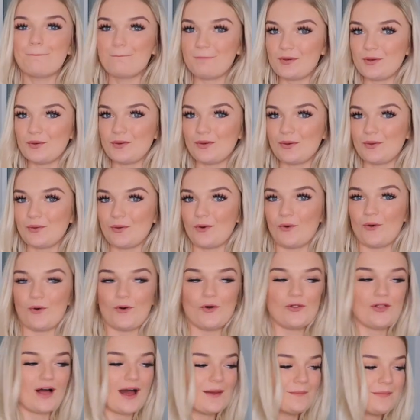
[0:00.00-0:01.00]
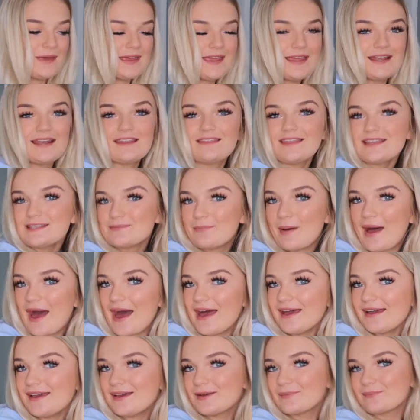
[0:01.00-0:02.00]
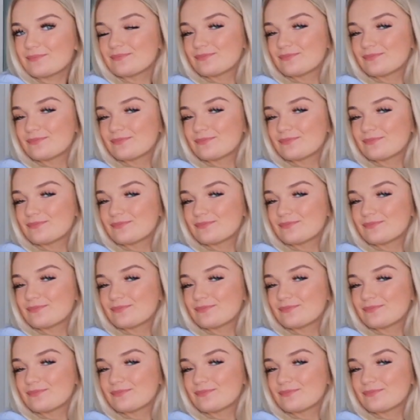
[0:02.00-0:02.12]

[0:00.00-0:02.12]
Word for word: Boohoo haul. I mean, this bag,